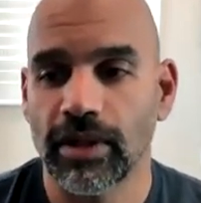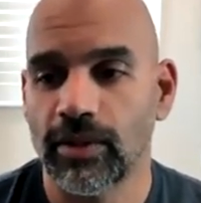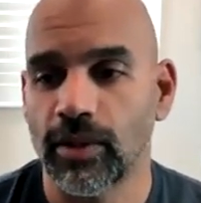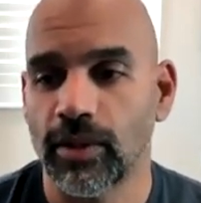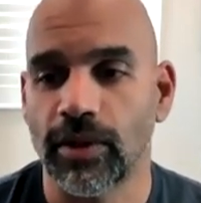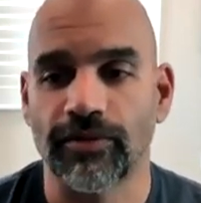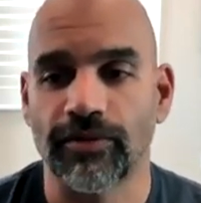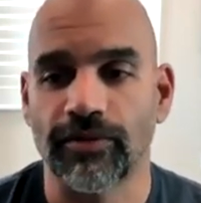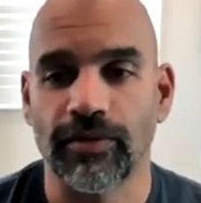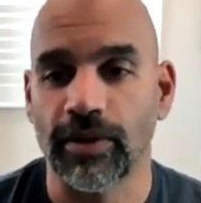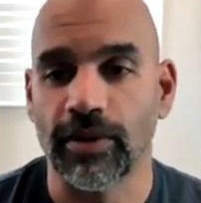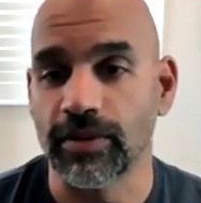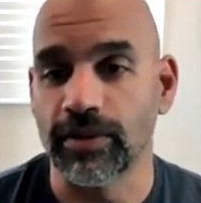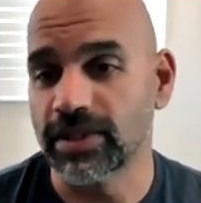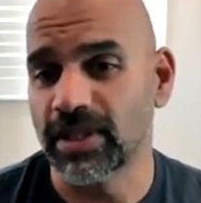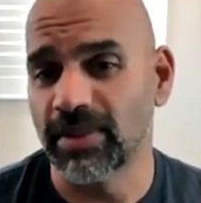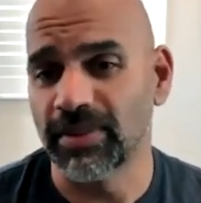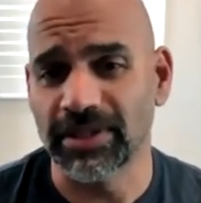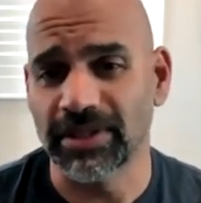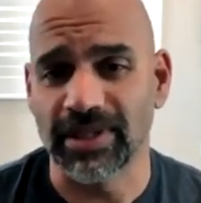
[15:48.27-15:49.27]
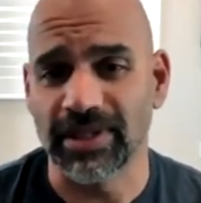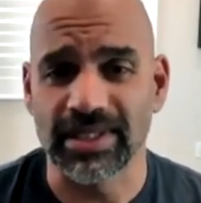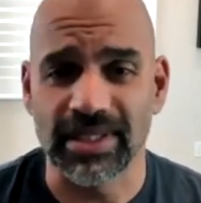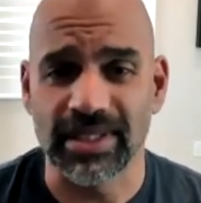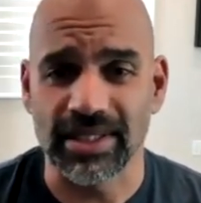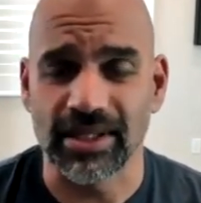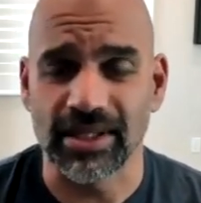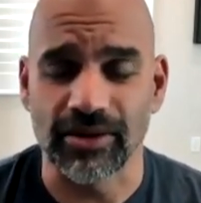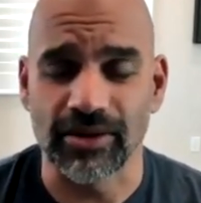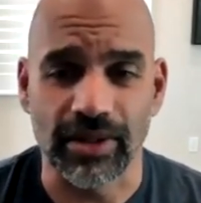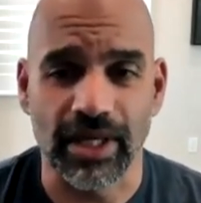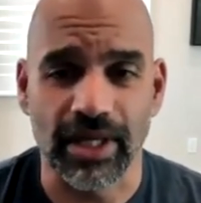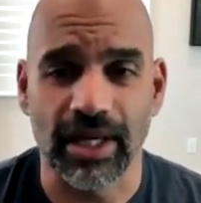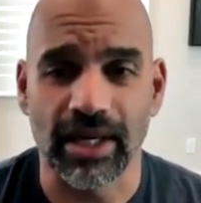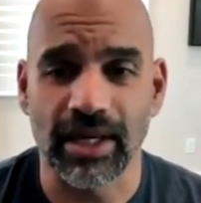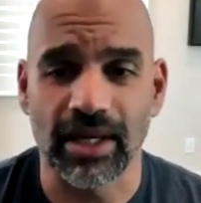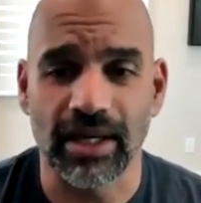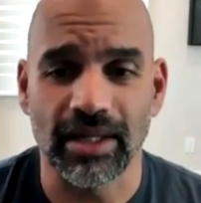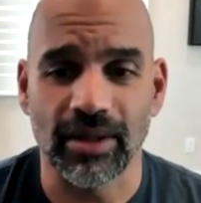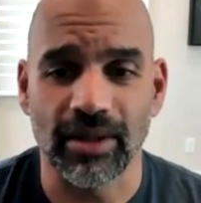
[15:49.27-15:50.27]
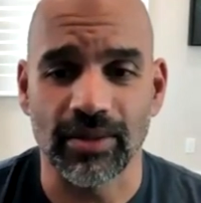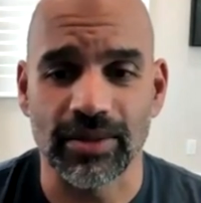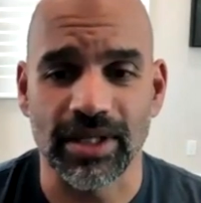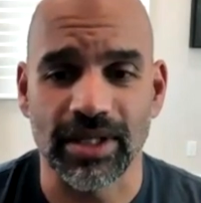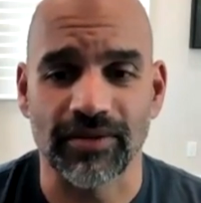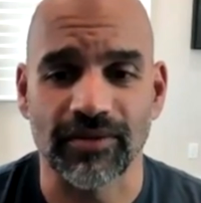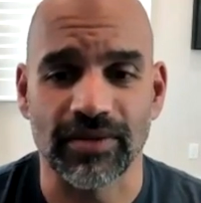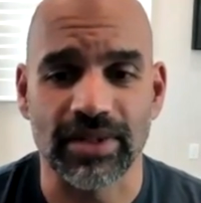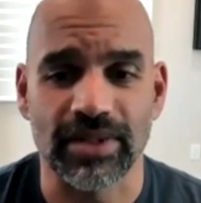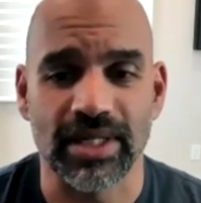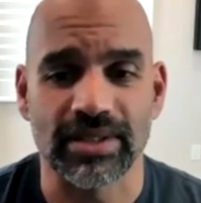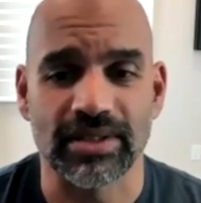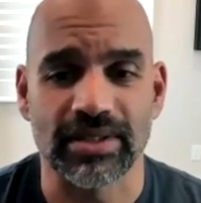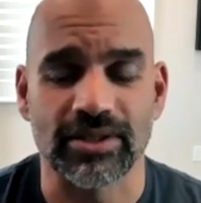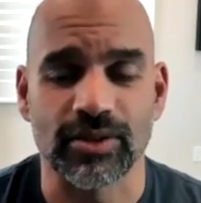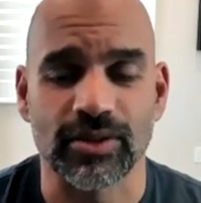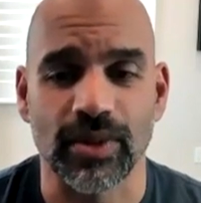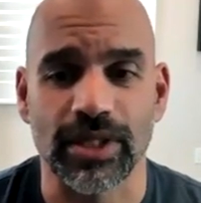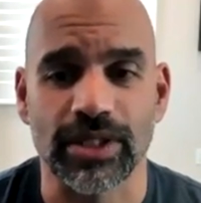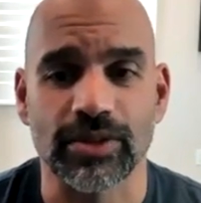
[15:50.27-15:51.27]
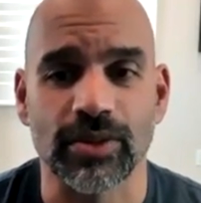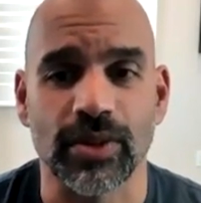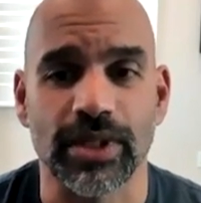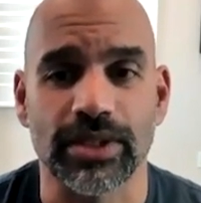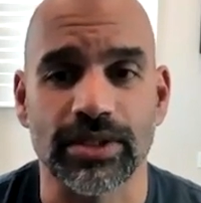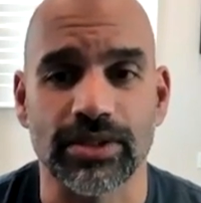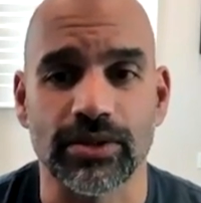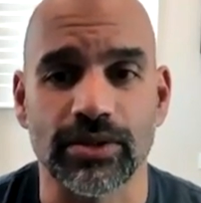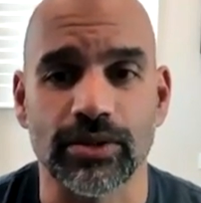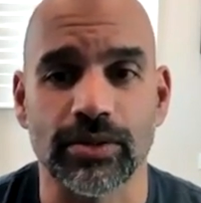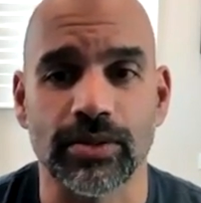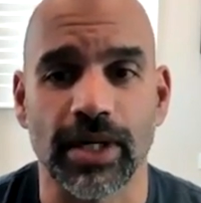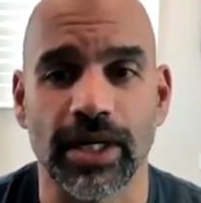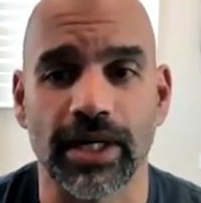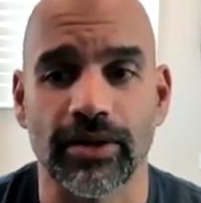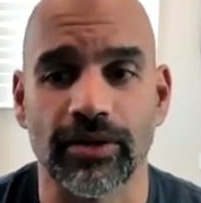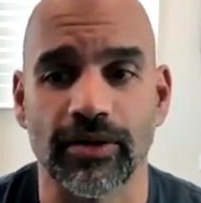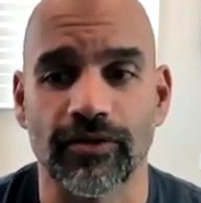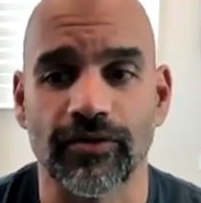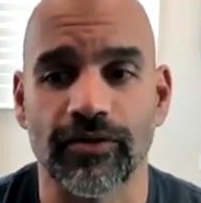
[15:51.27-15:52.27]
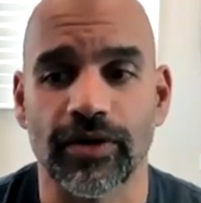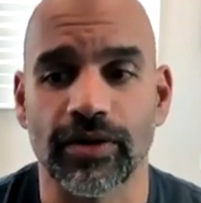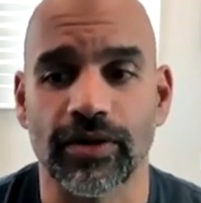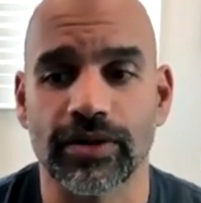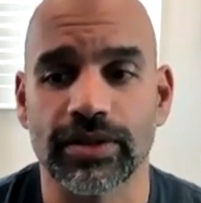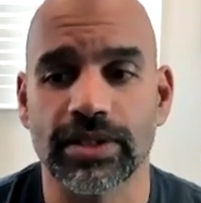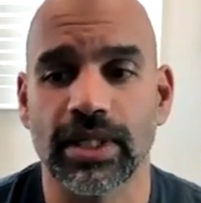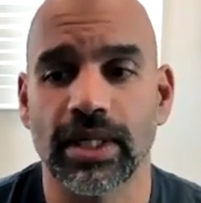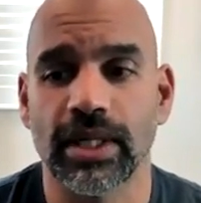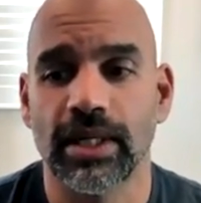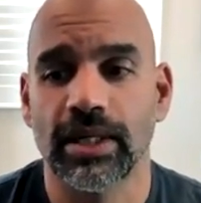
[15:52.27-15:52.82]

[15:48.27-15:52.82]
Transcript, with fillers: We went, it was something like 600K that was advertised in 2022 by other folks.